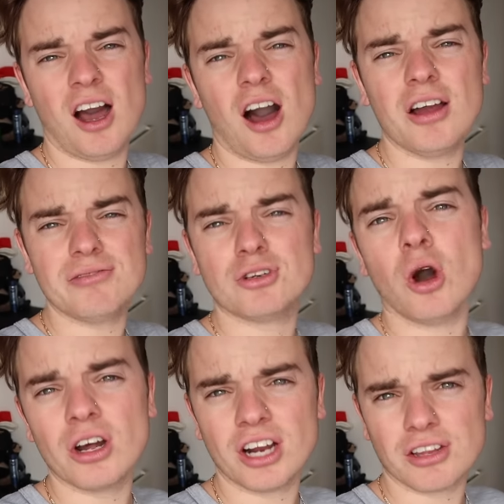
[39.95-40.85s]
I've
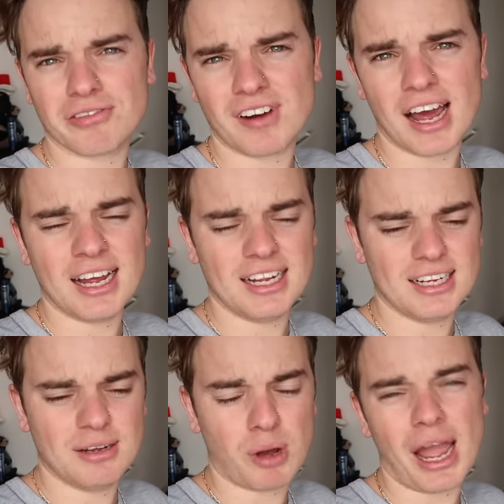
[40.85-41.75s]
got another flat,
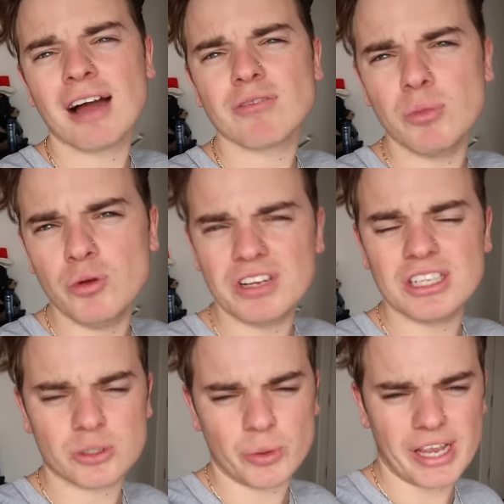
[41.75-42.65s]
but I haven't moved
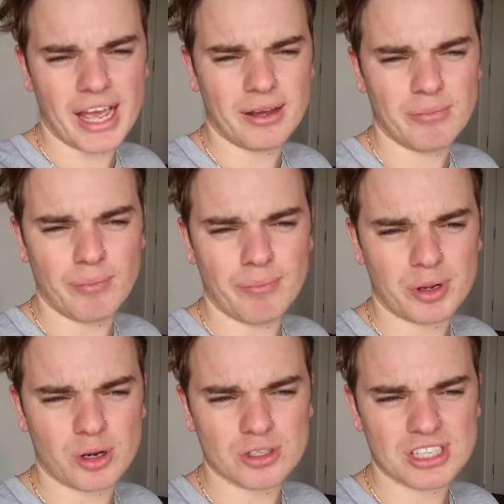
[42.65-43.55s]
into it yet
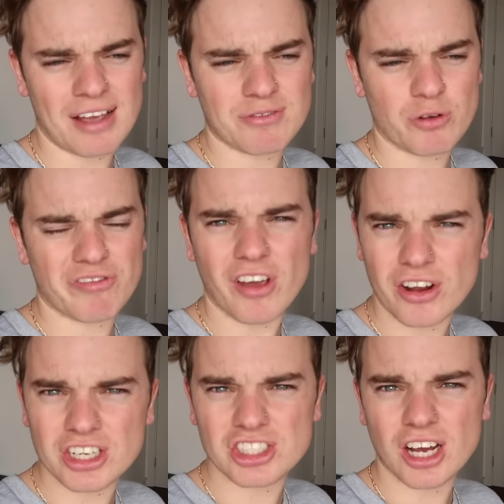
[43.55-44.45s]
because I have no
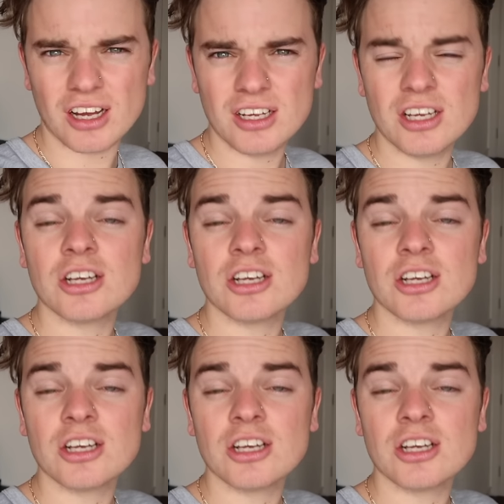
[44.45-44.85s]
furniture.